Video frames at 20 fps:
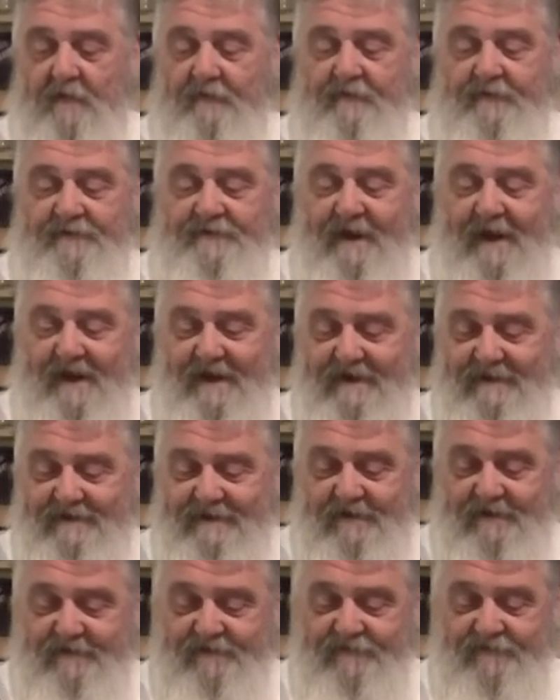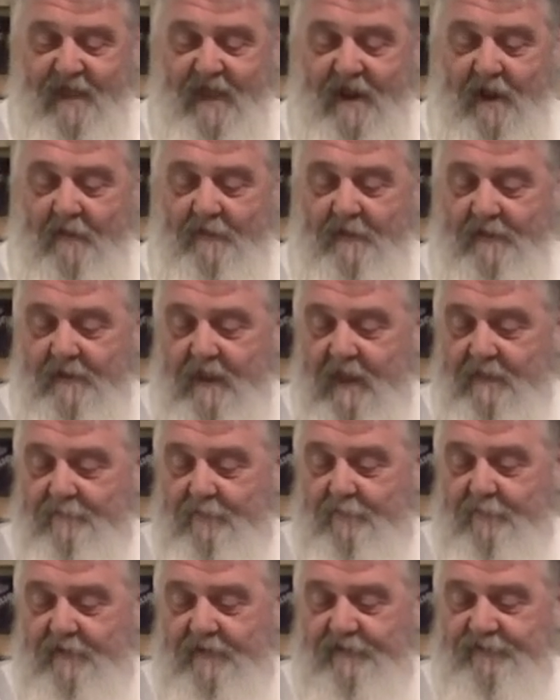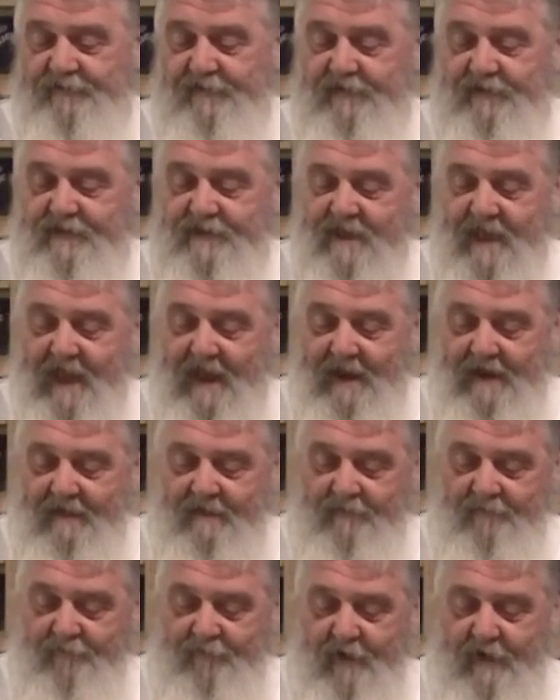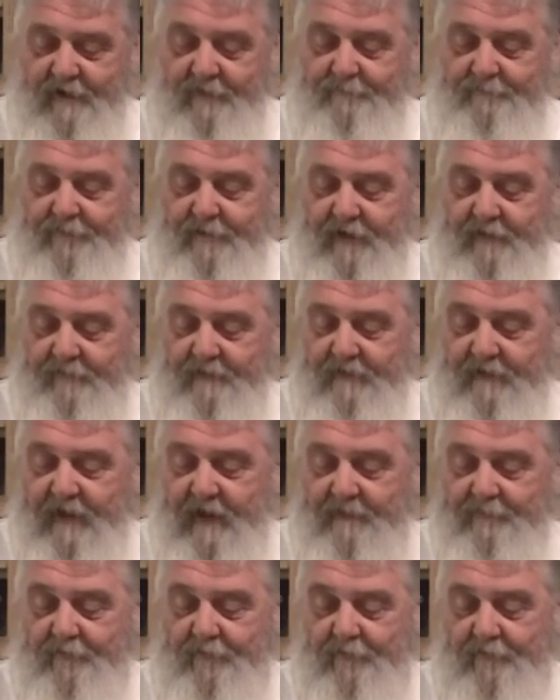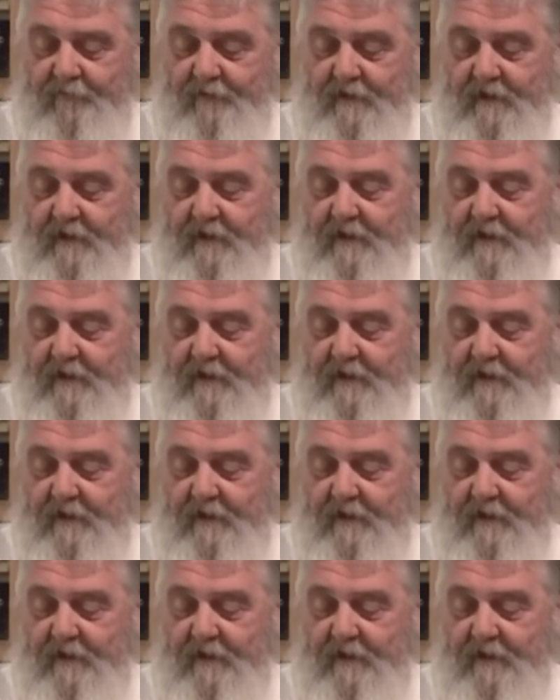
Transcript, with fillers: The date, it's not on the label, but it's in yellow right above the label.